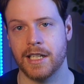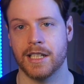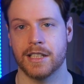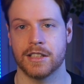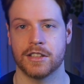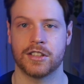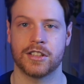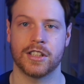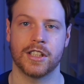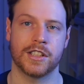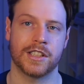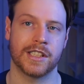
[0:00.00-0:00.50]
and
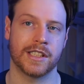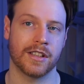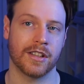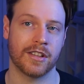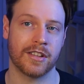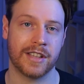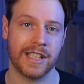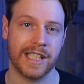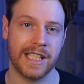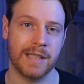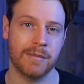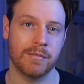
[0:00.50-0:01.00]
searching the
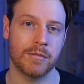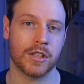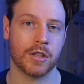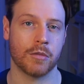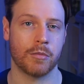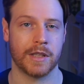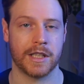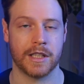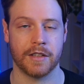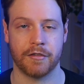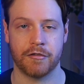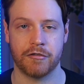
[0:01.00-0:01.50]
themes
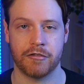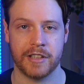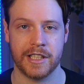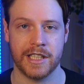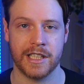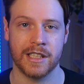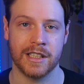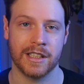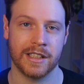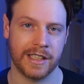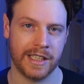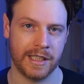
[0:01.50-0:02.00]
with the free
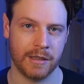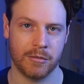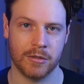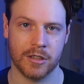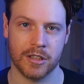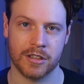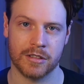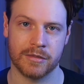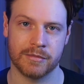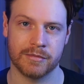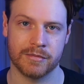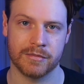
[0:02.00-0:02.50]

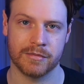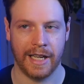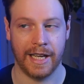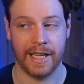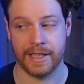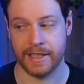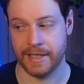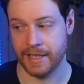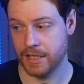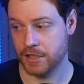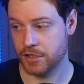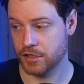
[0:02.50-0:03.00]
keyword,
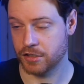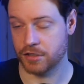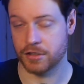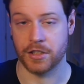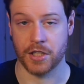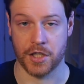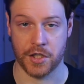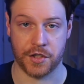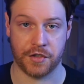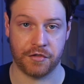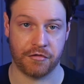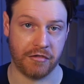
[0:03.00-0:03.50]
aka just
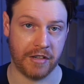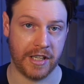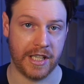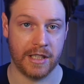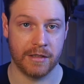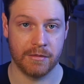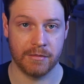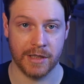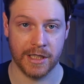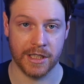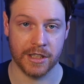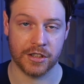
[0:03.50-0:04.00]
search free
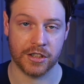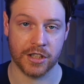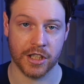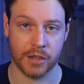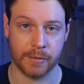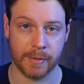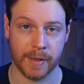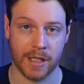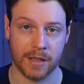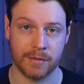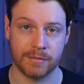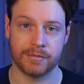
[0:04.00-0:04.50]
in the search
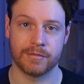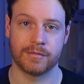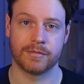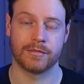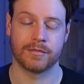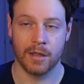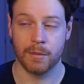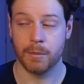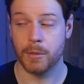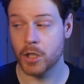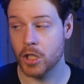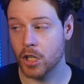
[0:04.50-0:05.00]
bar.
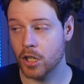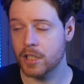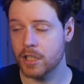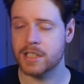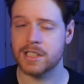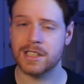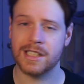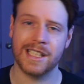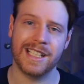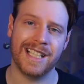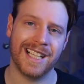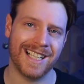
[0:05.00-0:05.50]
But
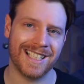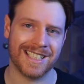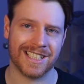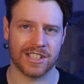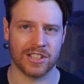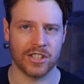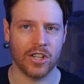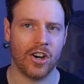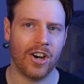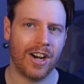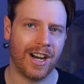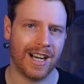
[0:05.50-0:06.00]
honestly, it's
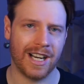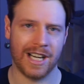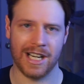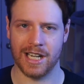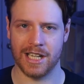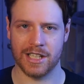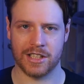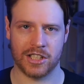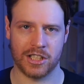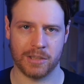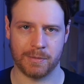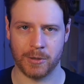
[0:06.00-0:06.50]
not
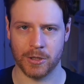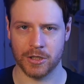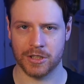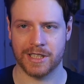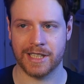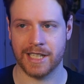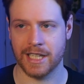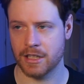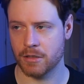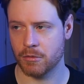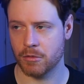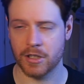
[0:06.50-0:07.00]
hard to put
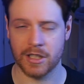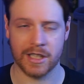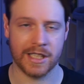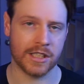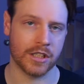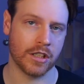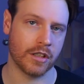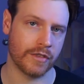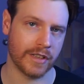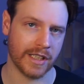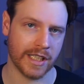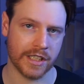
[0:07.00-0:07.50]
together one of these
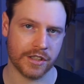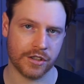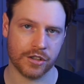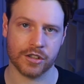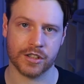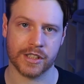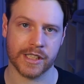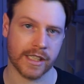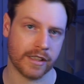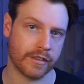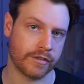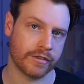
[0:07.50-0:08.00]
overlays
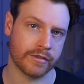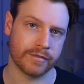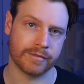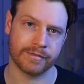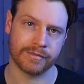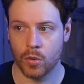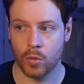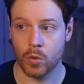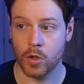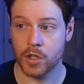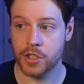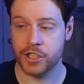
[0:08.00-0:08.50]
yourself.
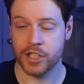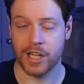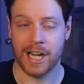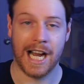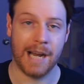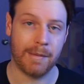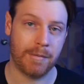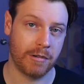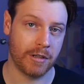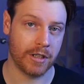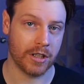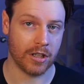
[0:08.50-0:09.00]
Once you're
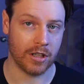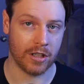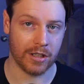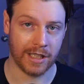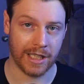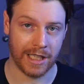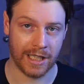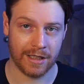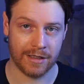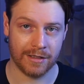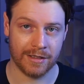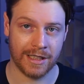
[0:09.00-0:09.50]
happy with all
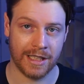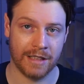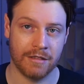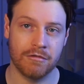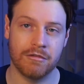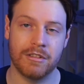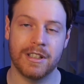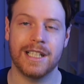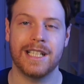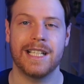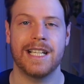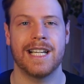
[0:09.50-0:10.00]
that, it
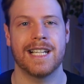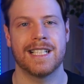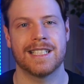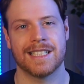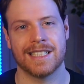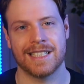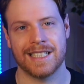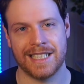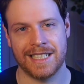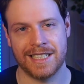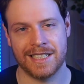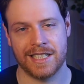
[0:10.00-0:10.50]
really is
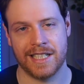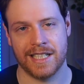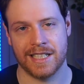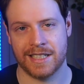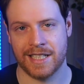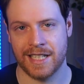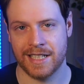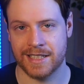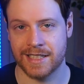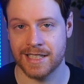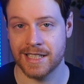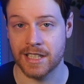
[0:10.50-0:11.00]
as easy as
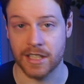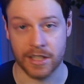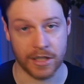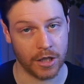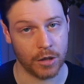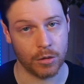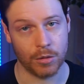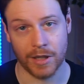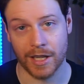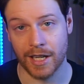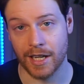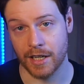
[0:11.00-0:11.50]
hitting
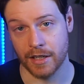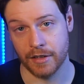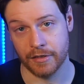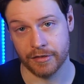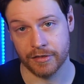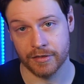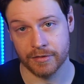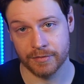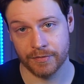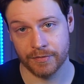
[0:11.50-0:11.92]
go live